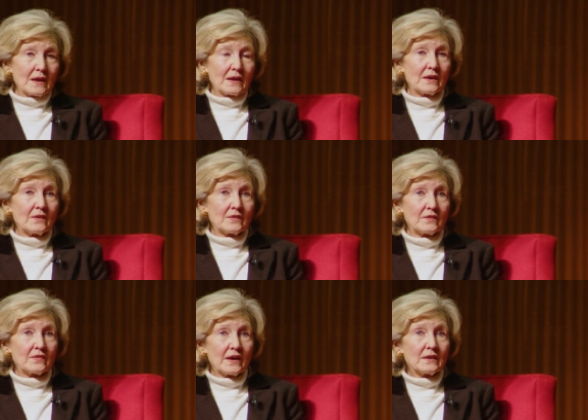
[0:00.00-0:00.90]
And
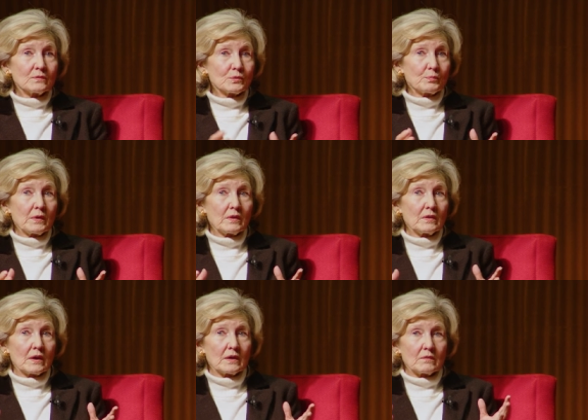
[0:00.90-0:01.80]
that would
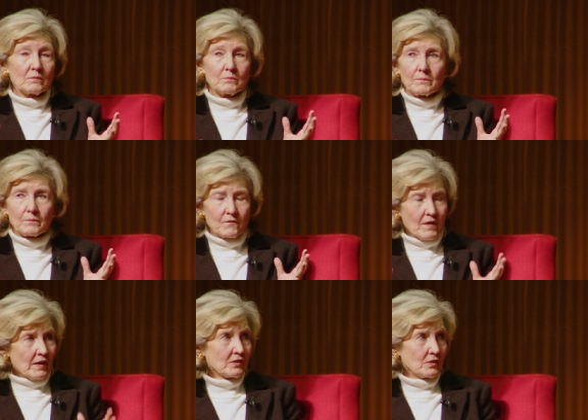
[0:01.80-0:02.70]
be a
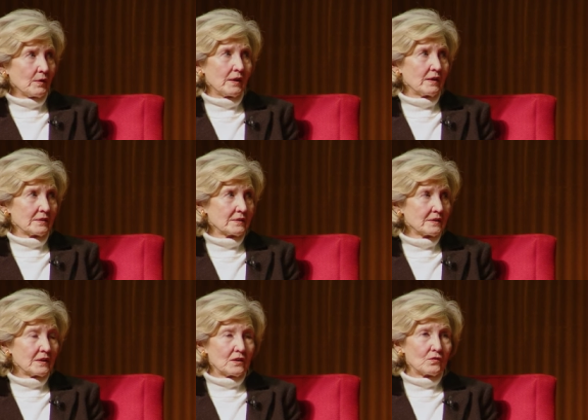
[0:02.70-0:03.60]
value added
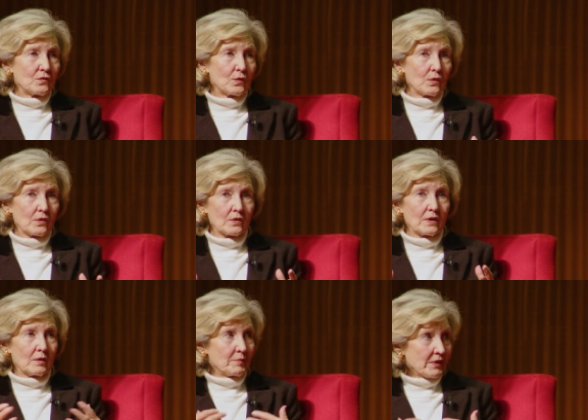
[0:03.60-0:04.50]
for
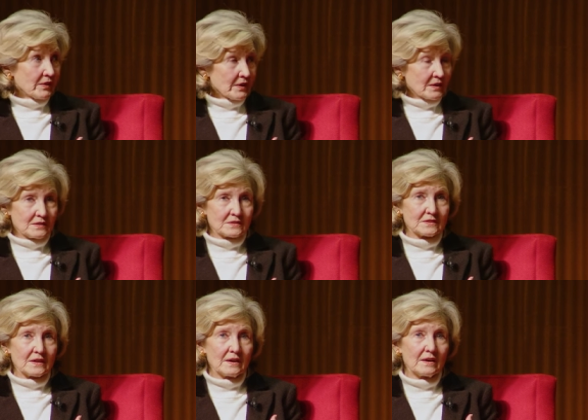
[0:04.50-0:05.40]
America
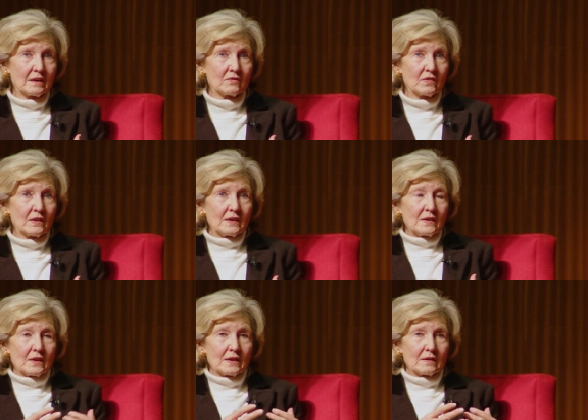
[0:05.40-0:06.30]
to have,
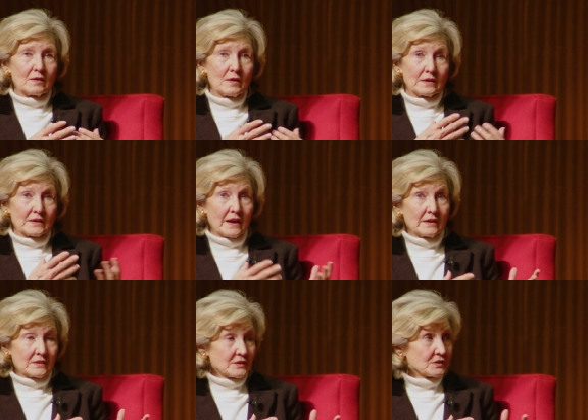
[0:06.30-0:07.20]
uh, and
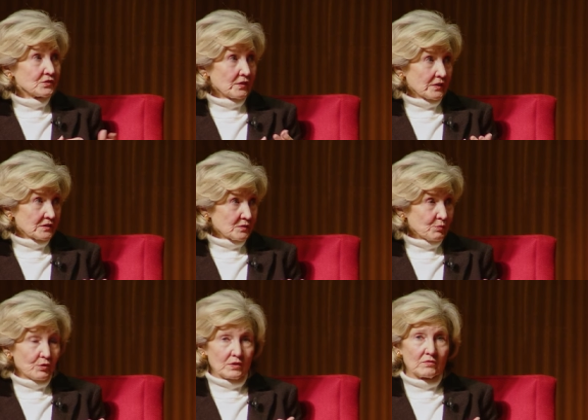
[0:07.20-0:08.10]
Canada is very
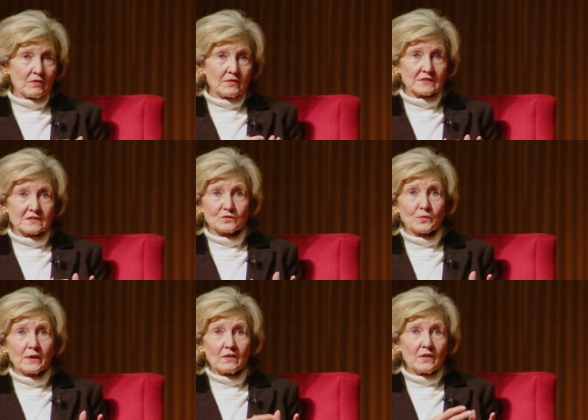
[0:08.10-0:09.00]
supportive of this as
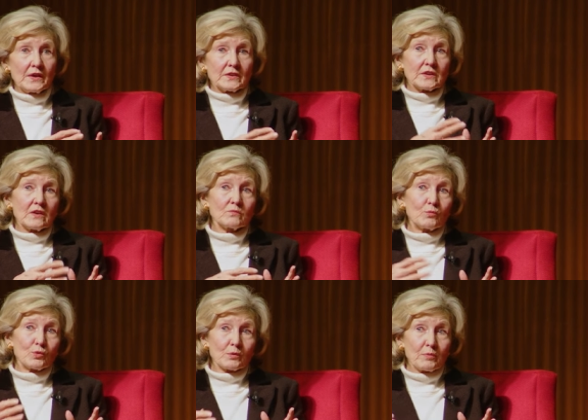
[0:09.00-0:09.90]
well, to have
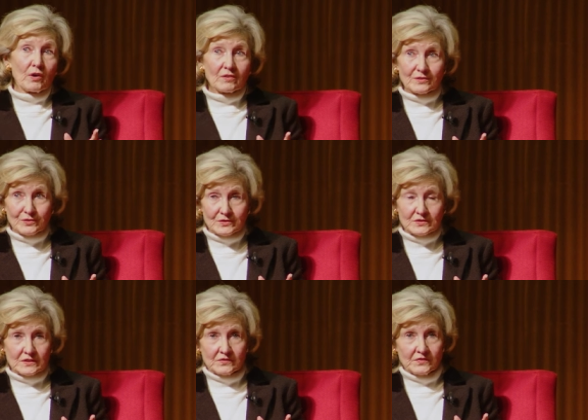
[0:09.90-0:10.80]
more partners
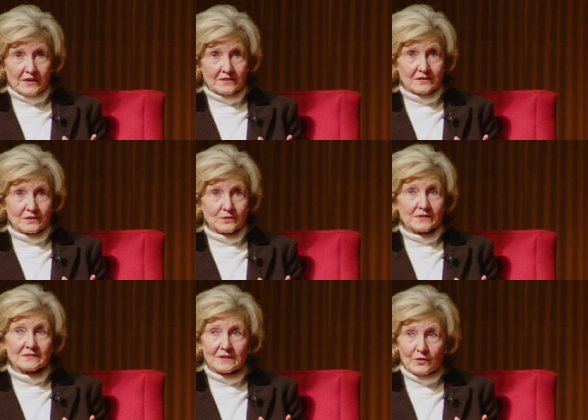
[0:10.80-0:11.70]
of NATO
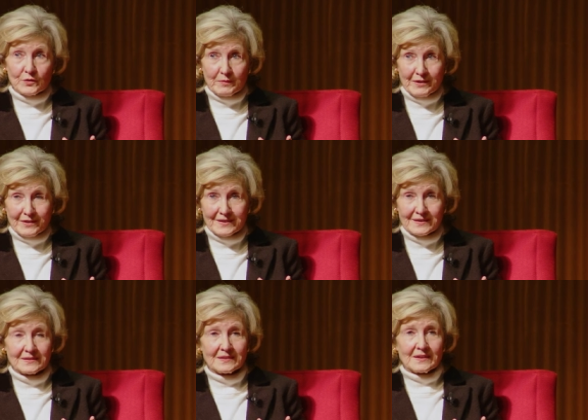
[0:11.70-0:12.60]
in South America